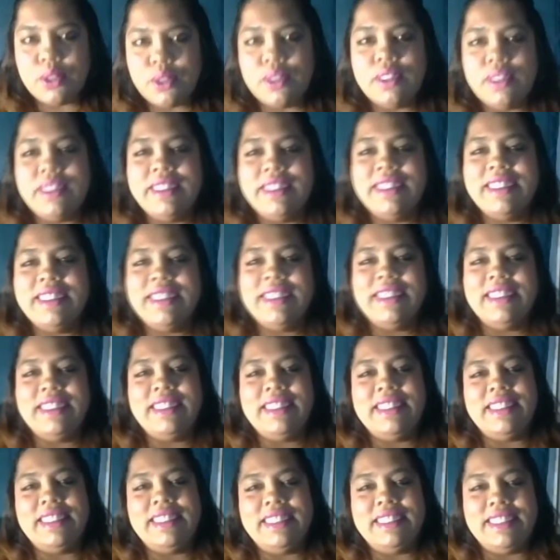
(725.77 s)
the Foreign
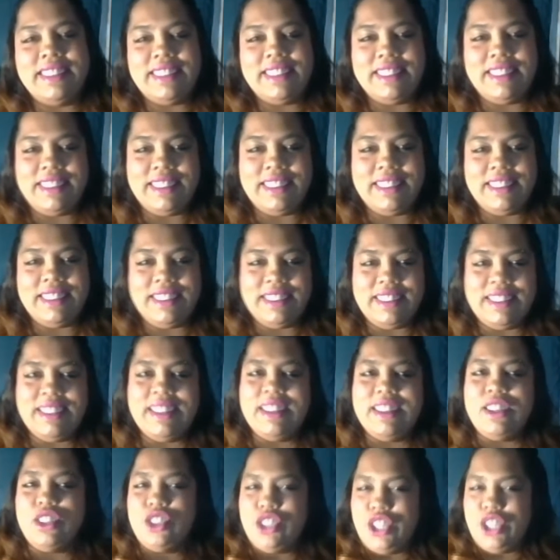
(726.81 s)
Mission
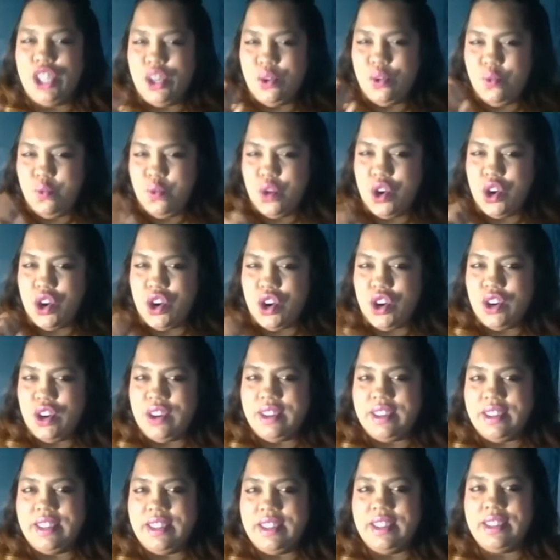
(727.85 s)
Board
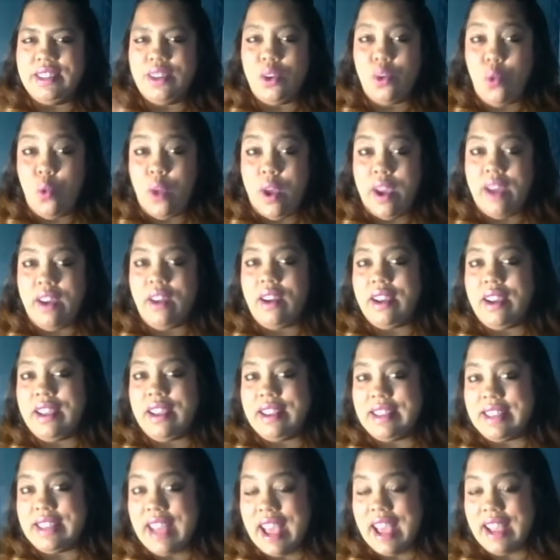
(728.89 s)
of the
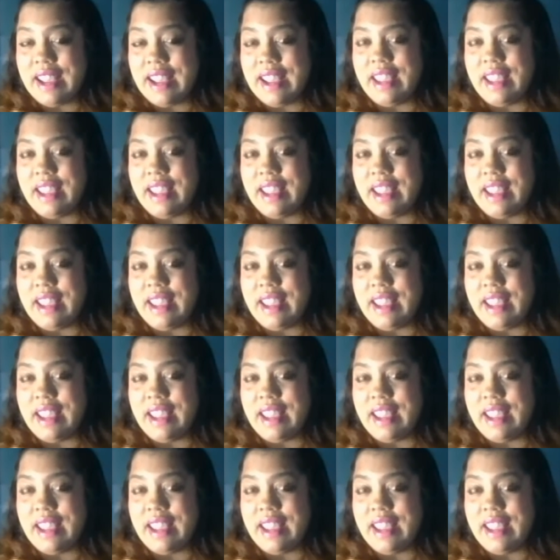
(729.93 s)
NBC.